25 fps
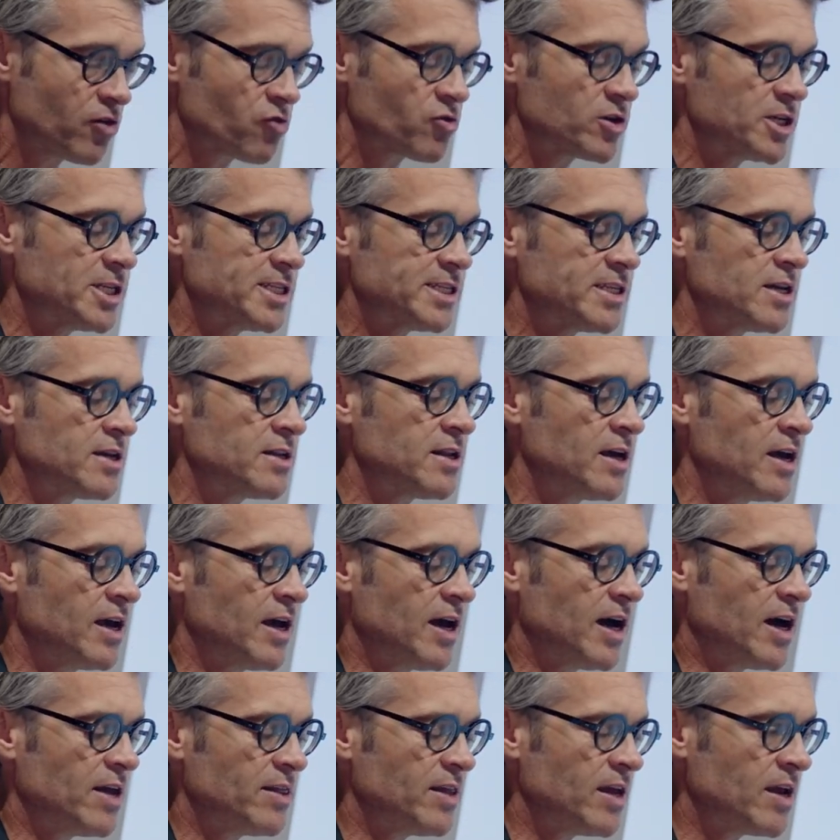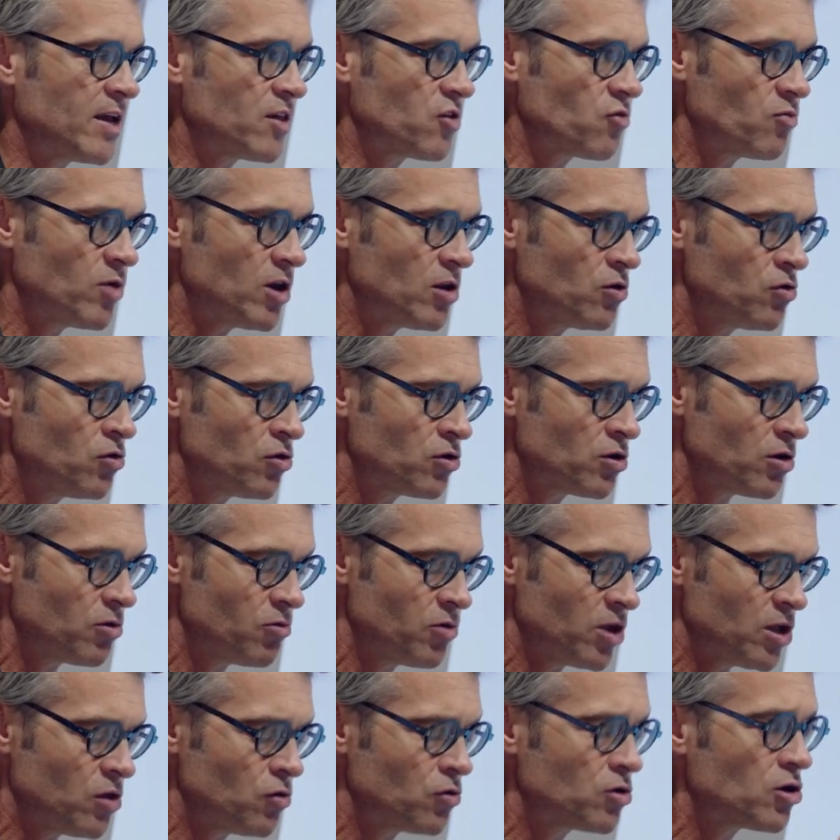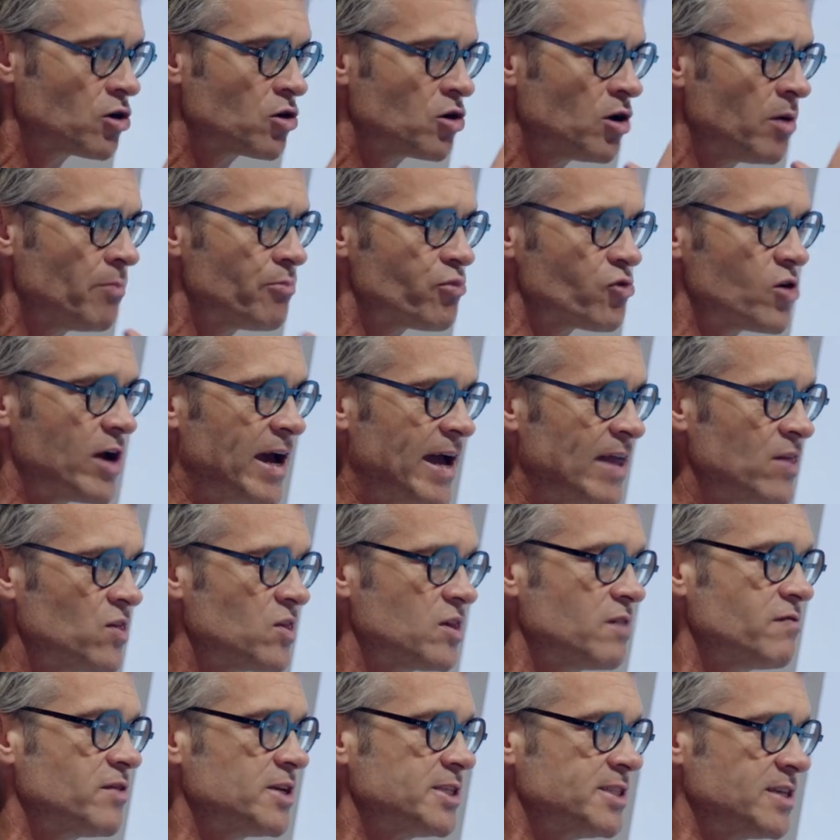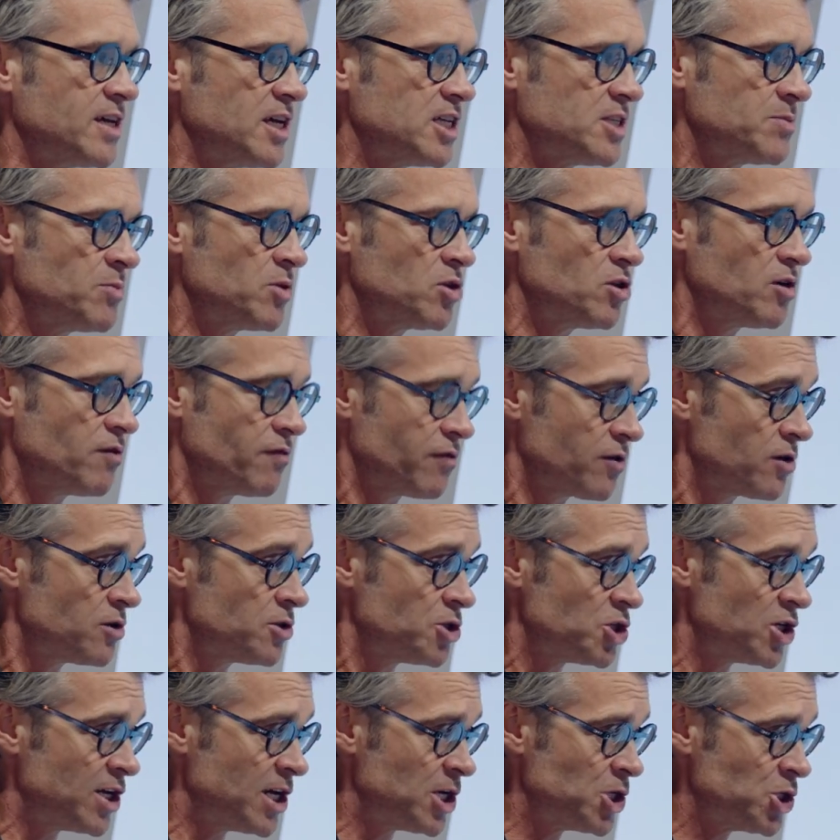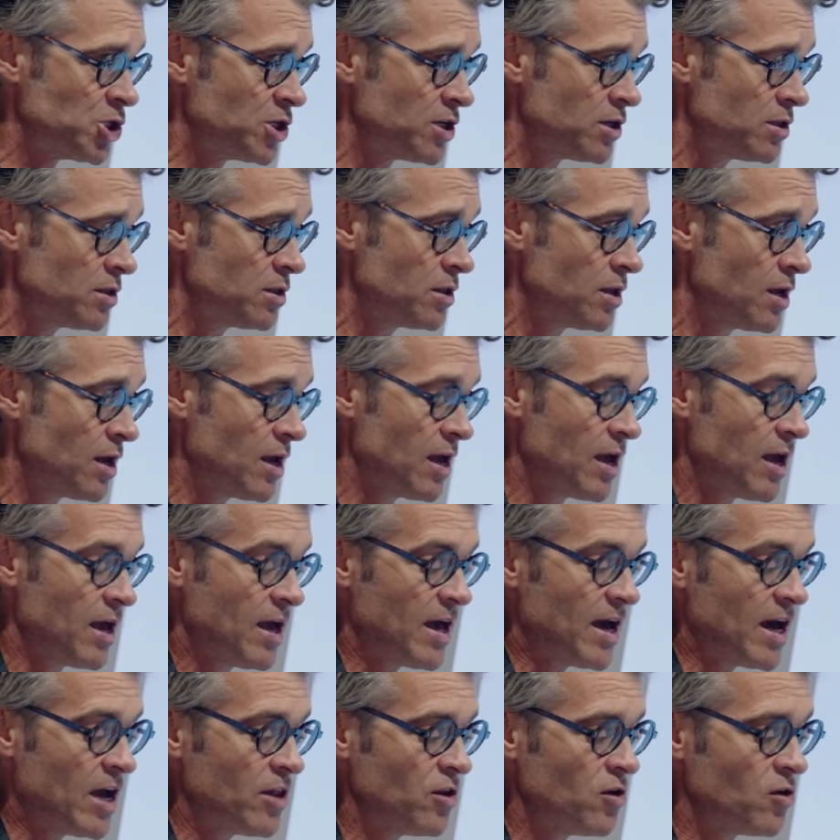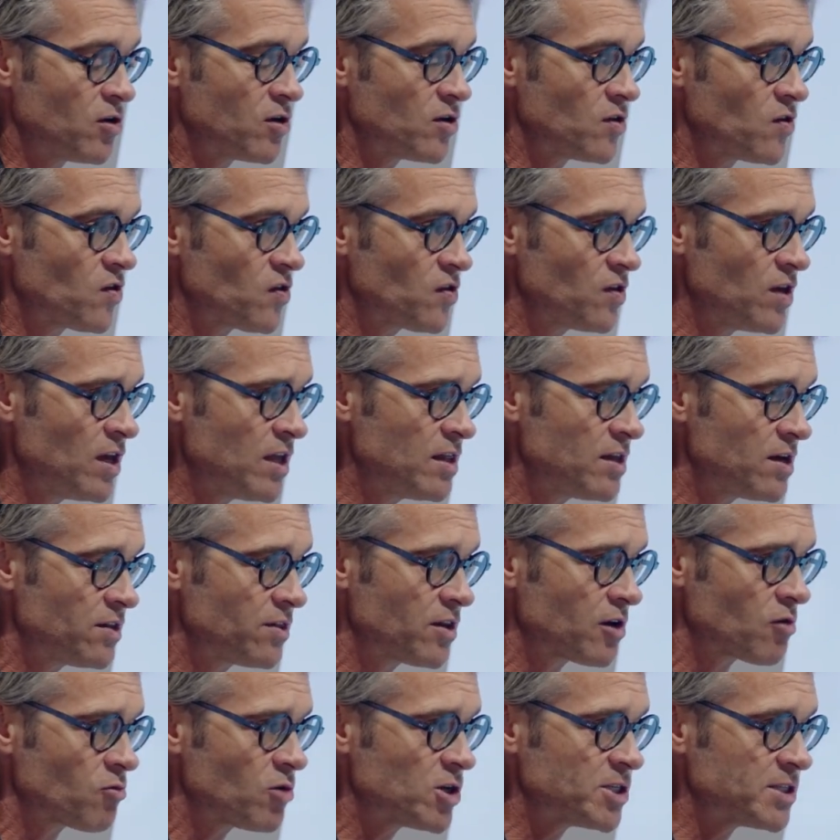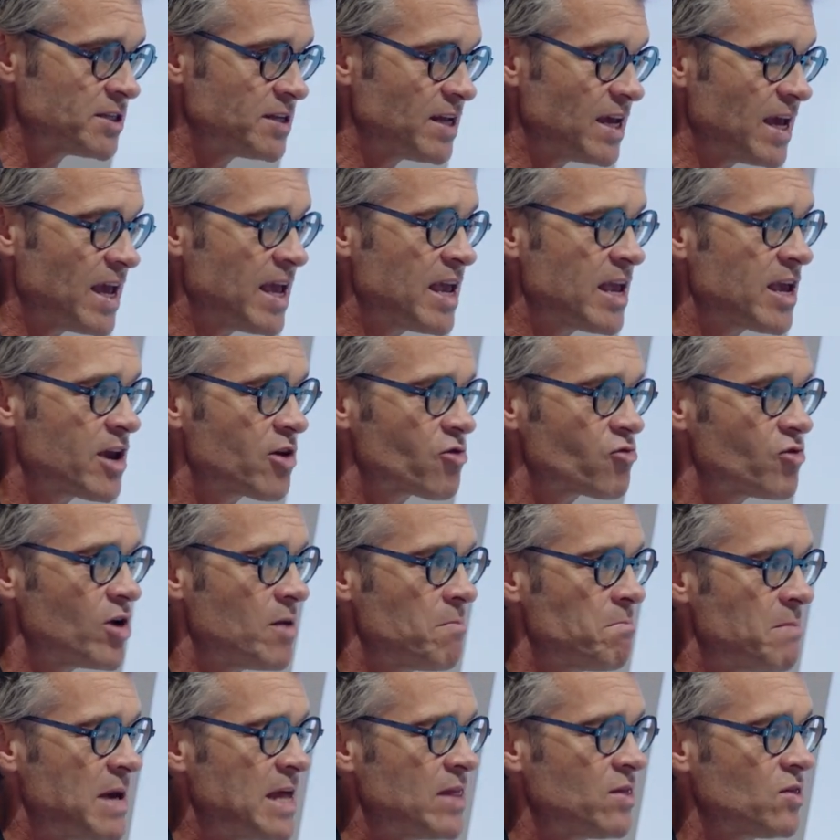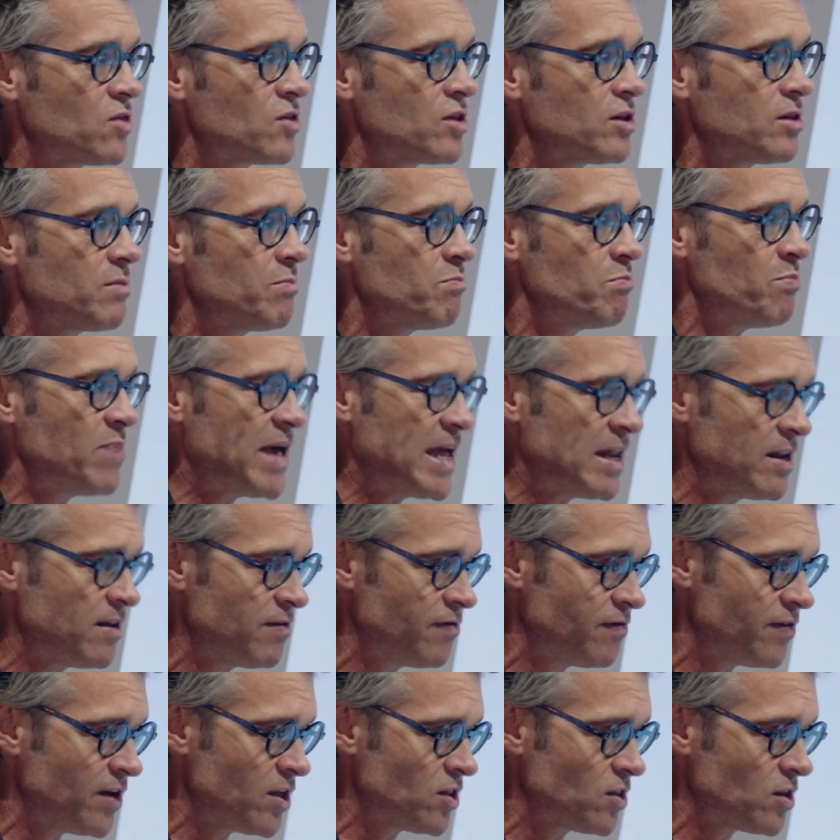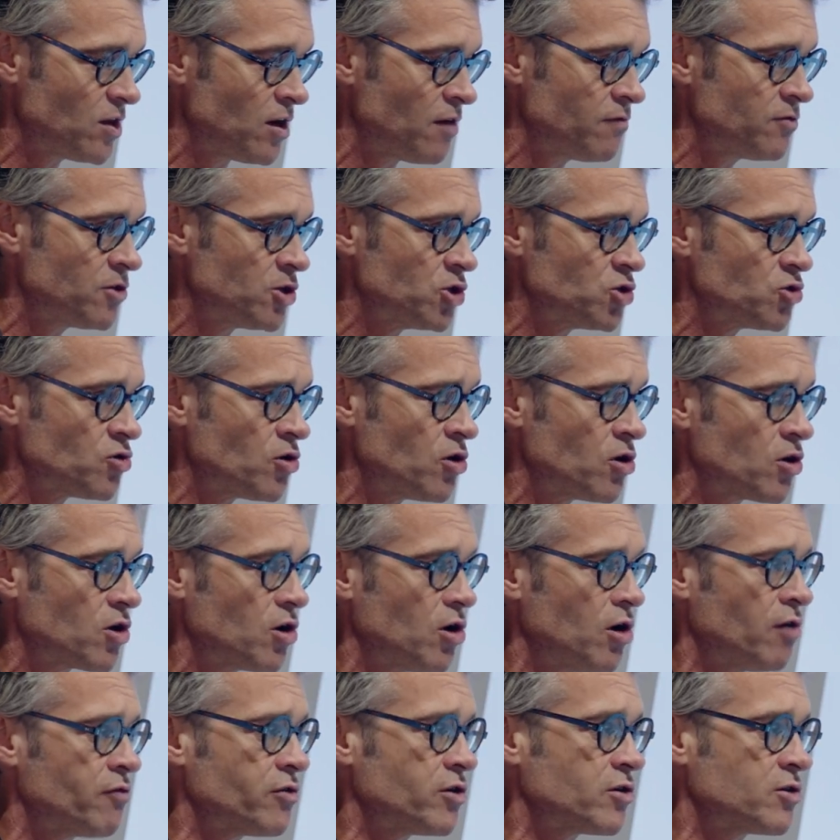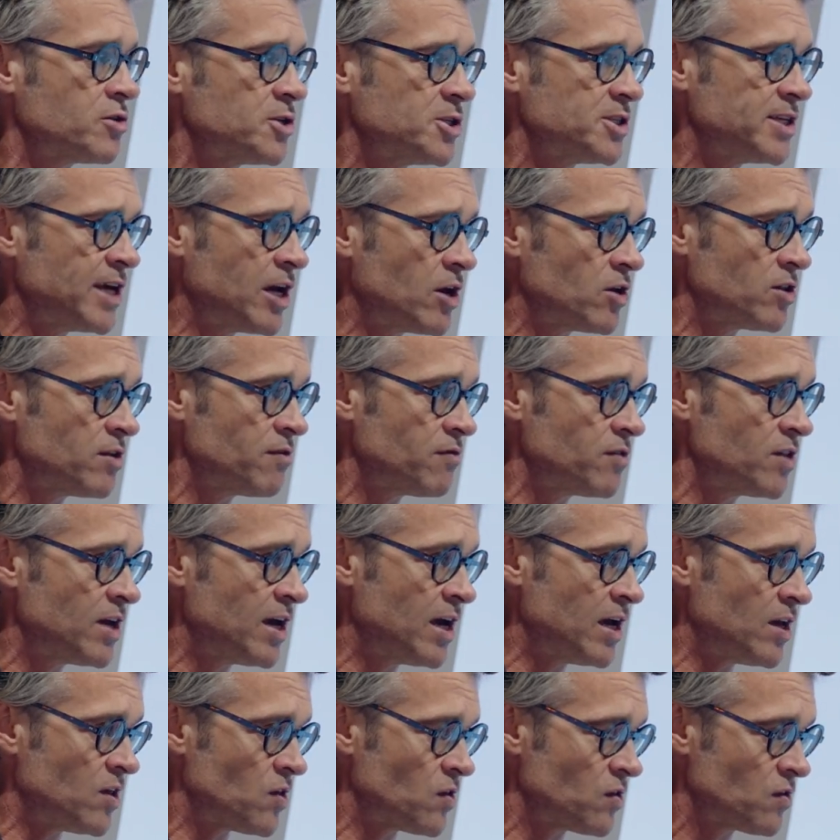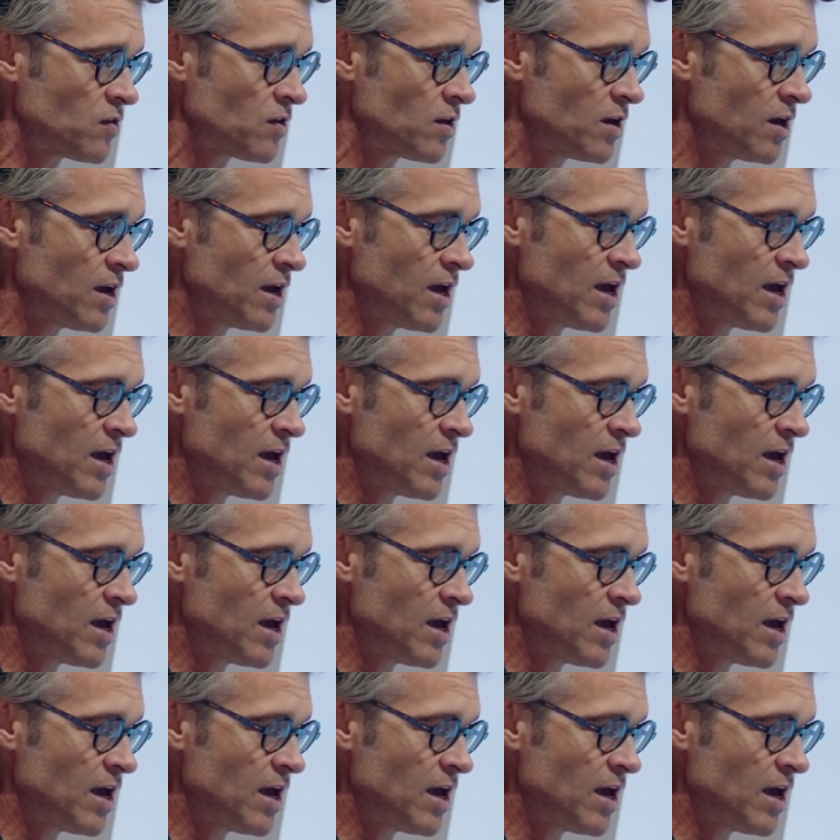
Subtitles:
Christian, I think, is we took a comprehensive assessment of congestion, and you could see that there was an incremental benefit of the drug over consecutive days.